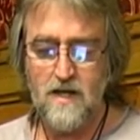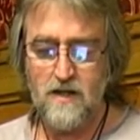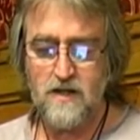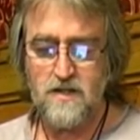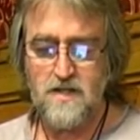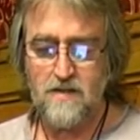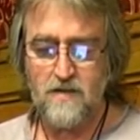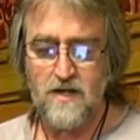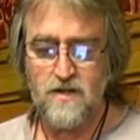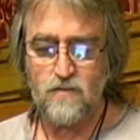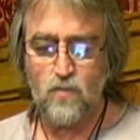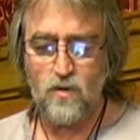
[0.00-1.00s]

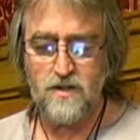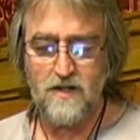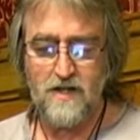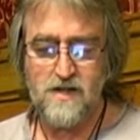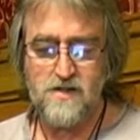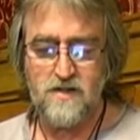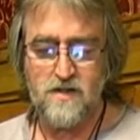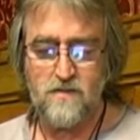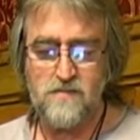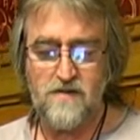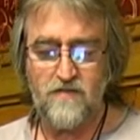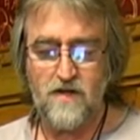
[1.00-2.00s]
contaminated water leaks into the
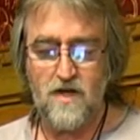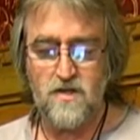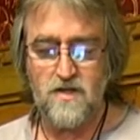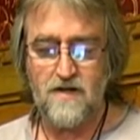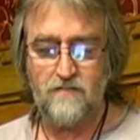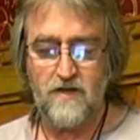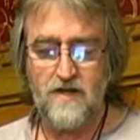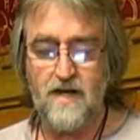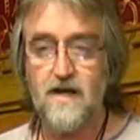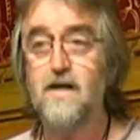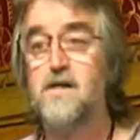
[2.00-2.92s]
Pacific Ocean every day.